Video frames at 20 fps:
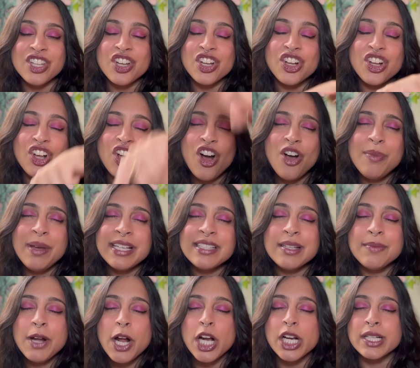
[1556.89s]
So go make
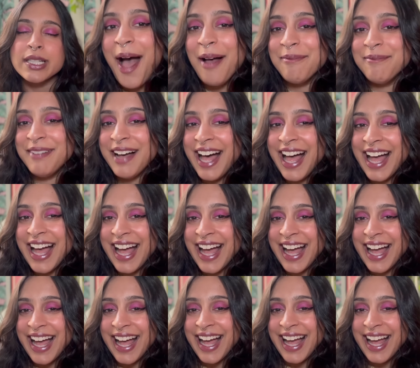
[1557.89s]
some art.
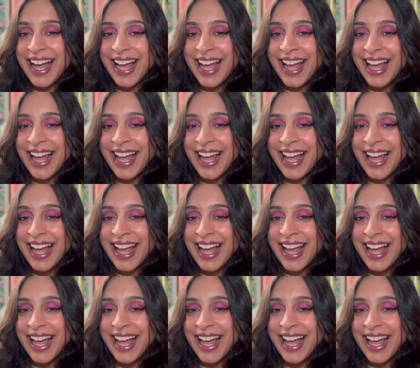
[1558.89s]
Bye!